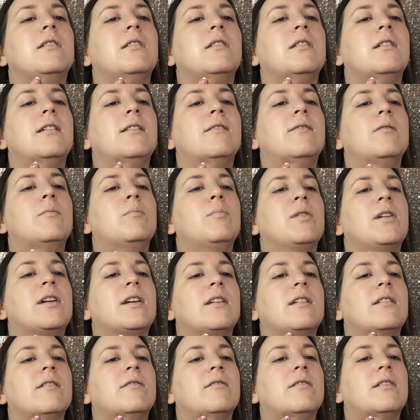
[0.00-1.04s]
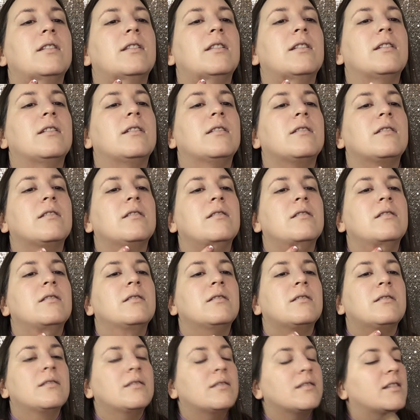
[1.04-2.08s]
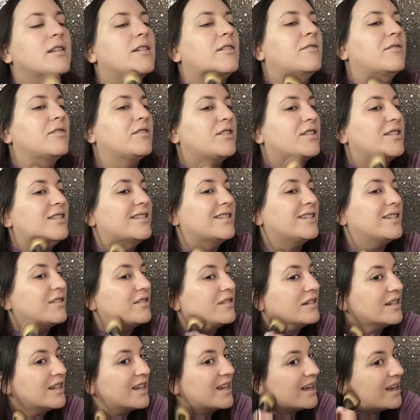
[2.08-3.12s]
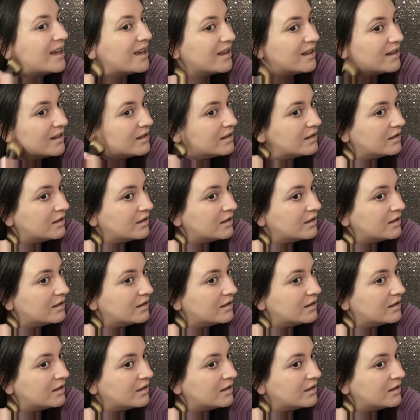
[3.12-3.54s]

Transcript: I have a breakout right there. That was just near a cat.